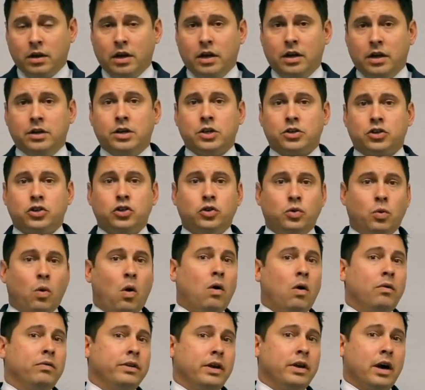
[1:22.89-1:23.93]
in addition to
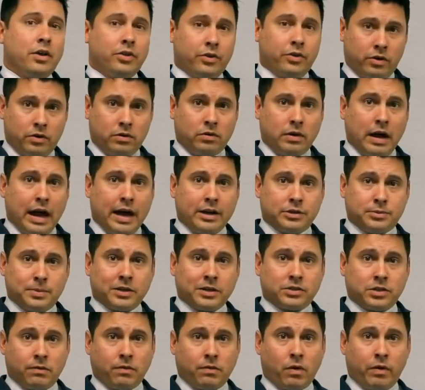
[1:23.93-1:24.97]
all the other
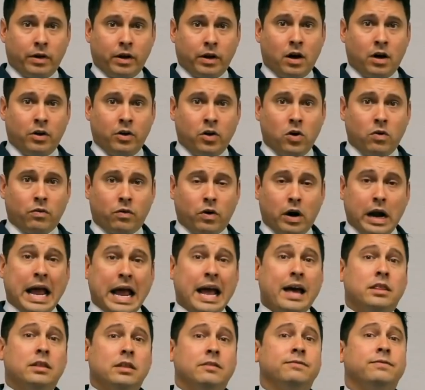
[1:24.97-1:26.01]
aspects I've already gone over,
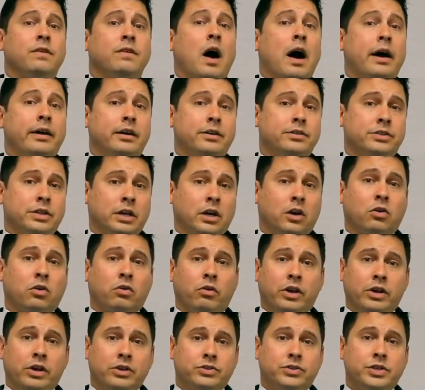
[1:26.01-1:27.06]
and the fine is
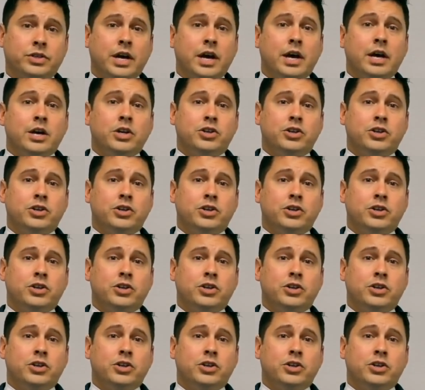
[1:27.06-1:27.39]
increased,